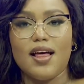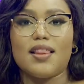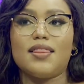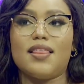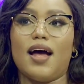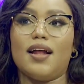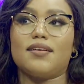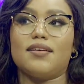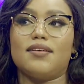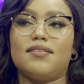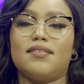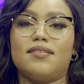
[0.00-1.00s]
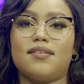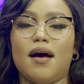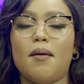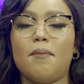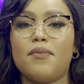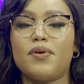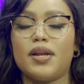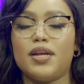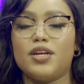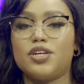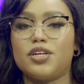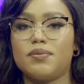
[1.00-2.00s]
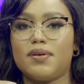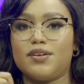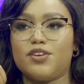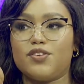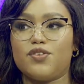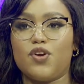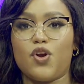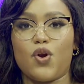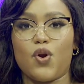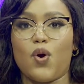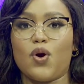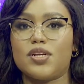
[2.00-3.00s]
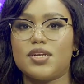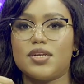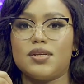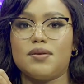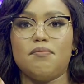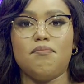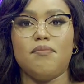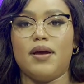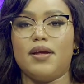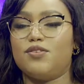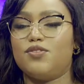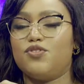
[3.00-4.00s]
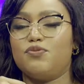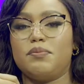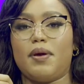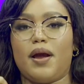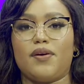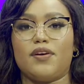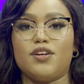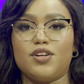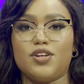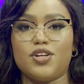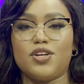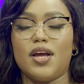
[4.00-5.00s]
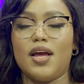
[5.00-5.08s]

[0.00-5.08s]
that some relationships are just not meant to be marriage.